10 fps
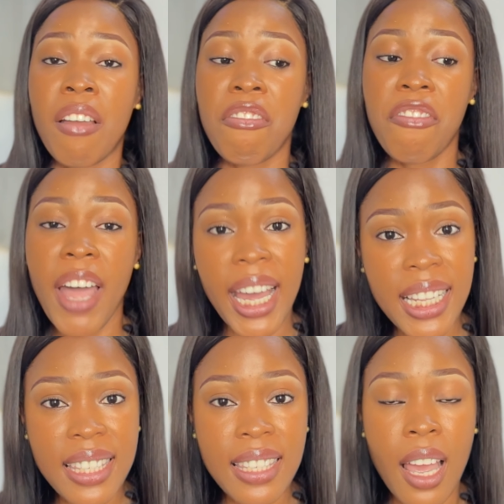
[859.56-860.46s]

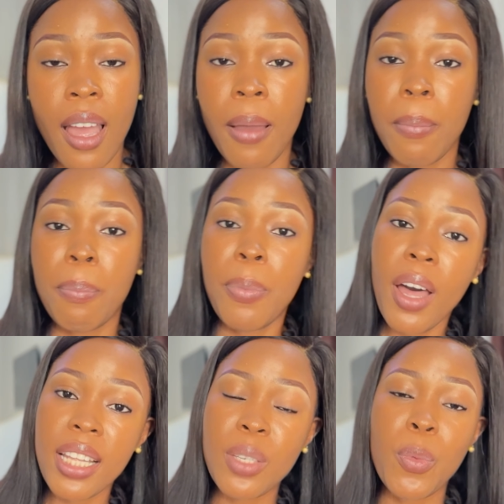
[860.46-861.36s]
Facts.
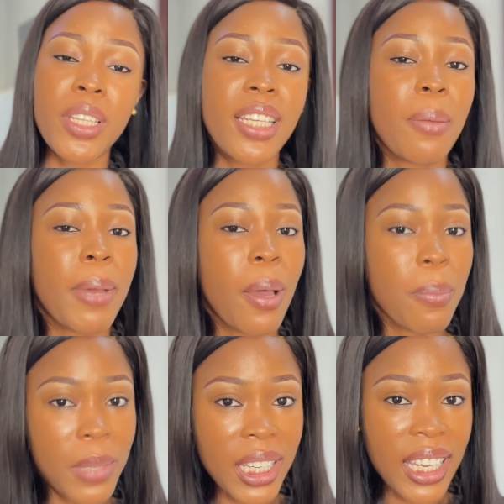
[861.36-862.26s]
But one thing about
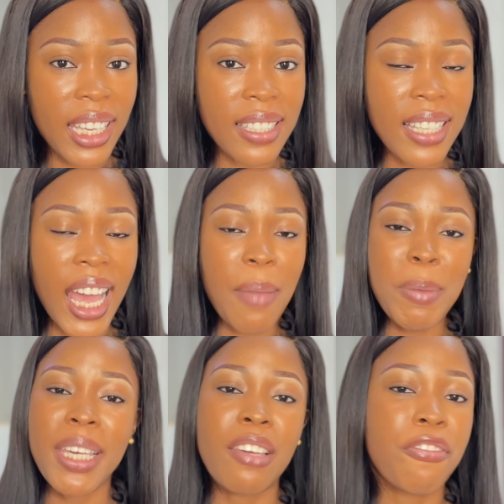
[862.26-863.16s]
me is I'm gonna
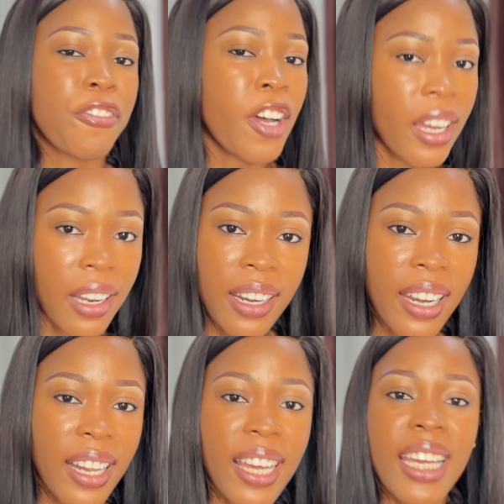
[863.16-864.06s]
make it fun.
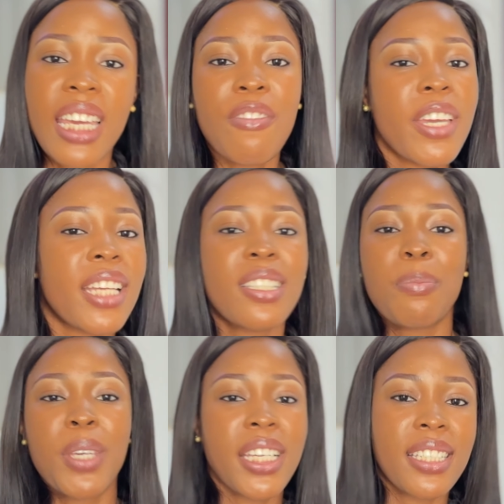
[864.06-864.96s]
Like, even getting the
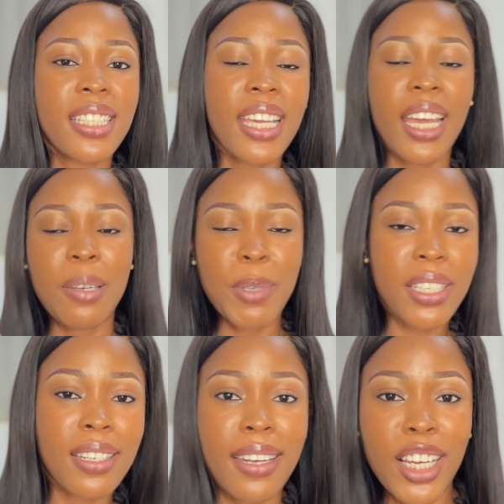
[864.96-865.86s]
PhD and being
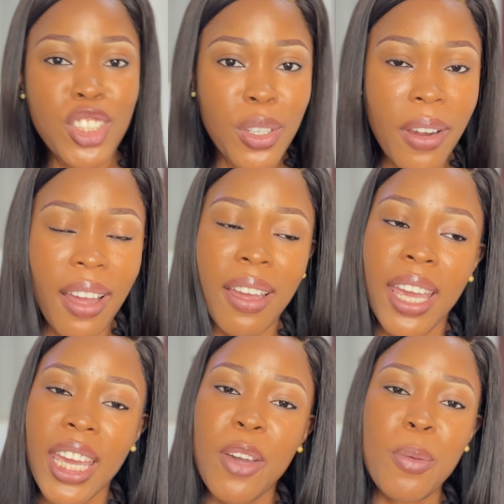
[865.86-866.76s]
a lecturer,
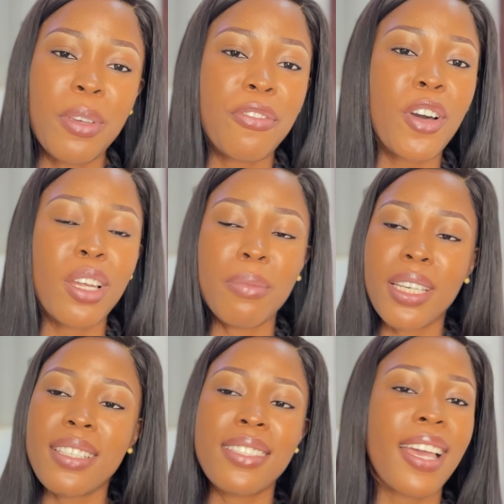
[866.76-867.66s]
it will be fun,
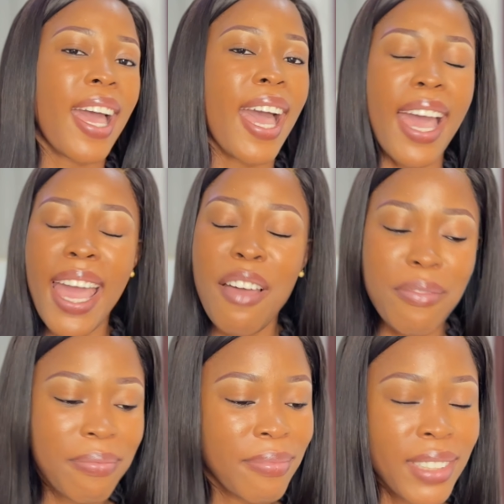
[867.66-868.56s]
because I
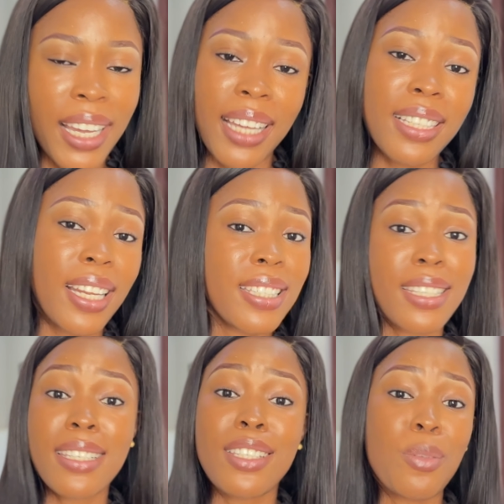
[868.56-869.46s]
think
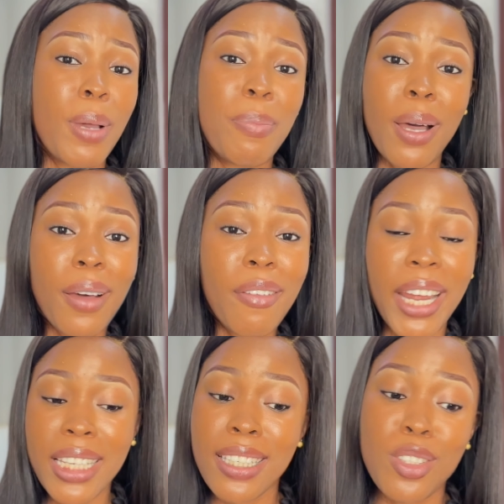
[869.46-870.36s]
it's a superpower, right?
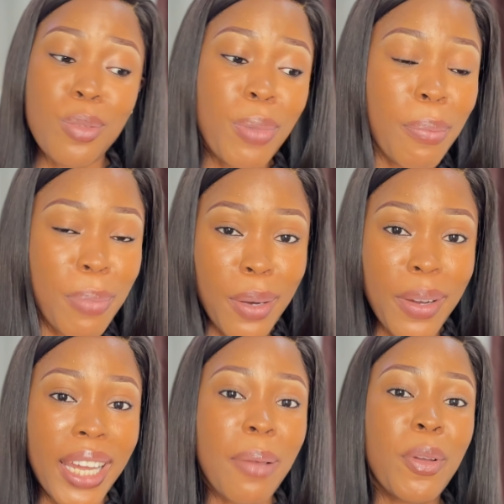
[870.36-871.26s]
It's a superpower,
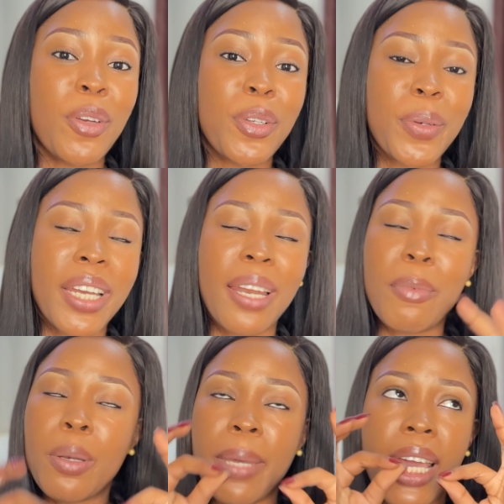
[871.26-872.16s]
and I'm gonna do it, and I'm gonna
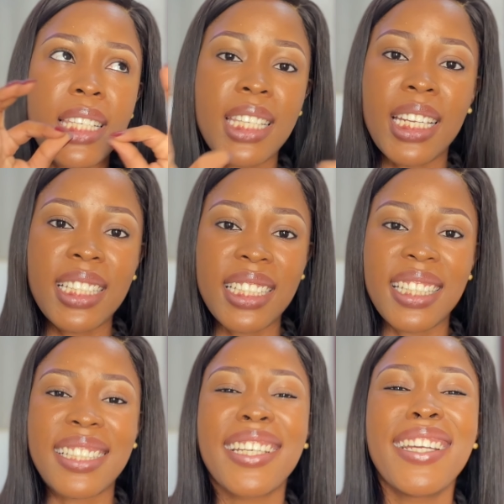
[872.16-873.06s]
be excellent at
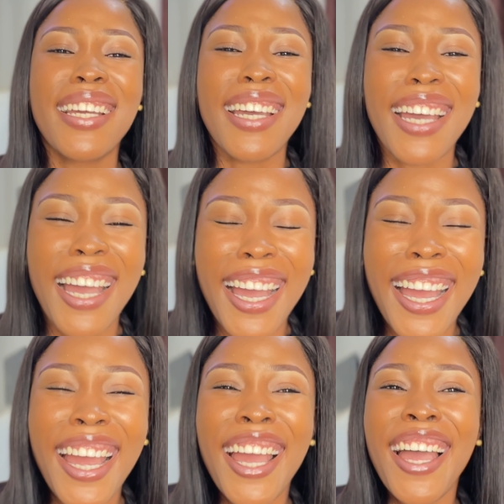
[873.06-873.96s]

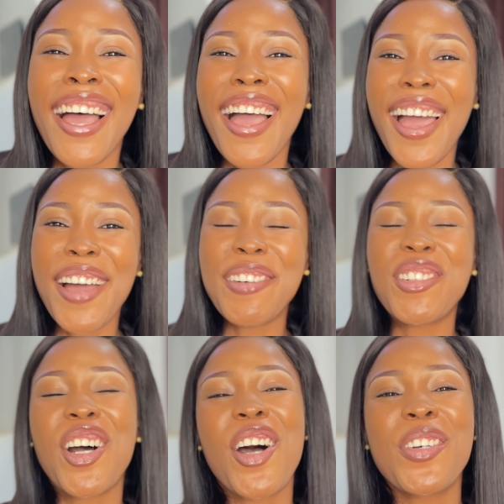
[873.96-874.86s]
it.
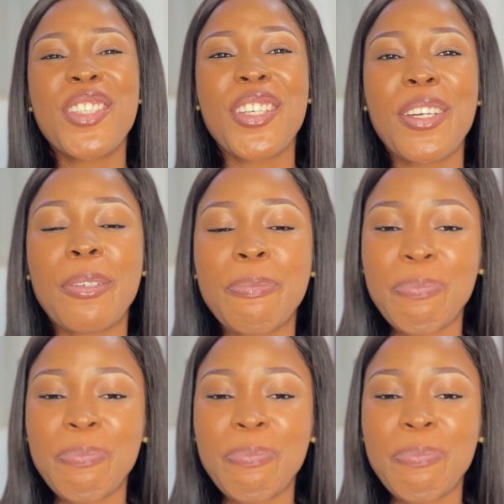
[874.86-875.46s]
Also,